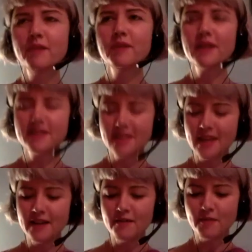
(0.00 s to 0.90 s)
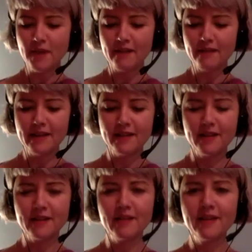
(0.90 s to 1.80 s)
I would like to hear about
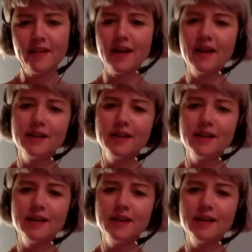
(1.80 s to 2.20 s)
anything like that.